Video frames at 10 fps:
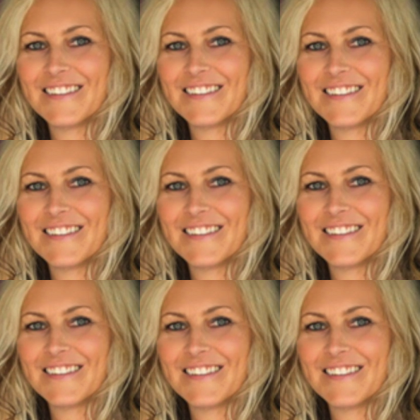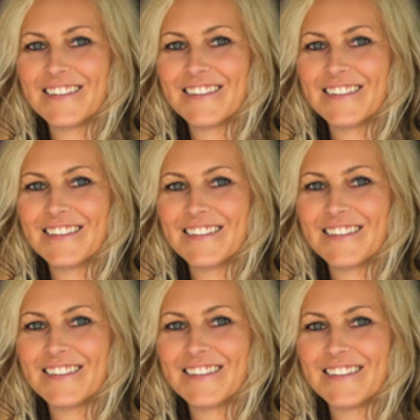
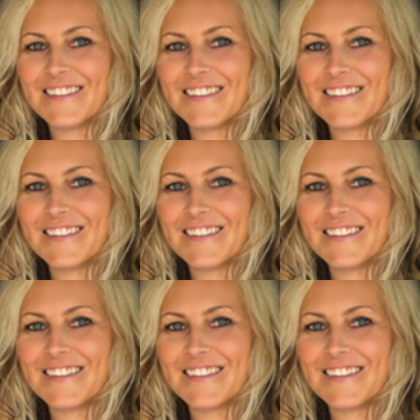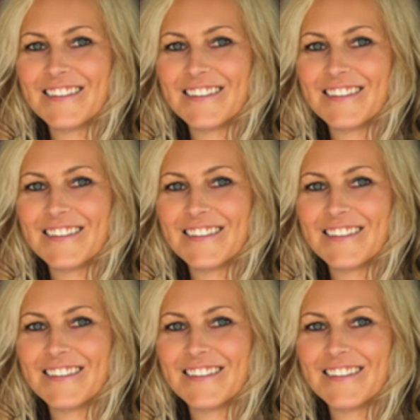
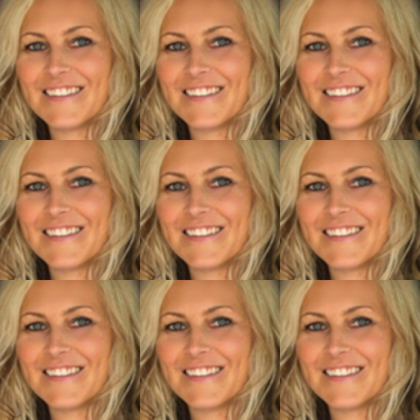(no lip movement)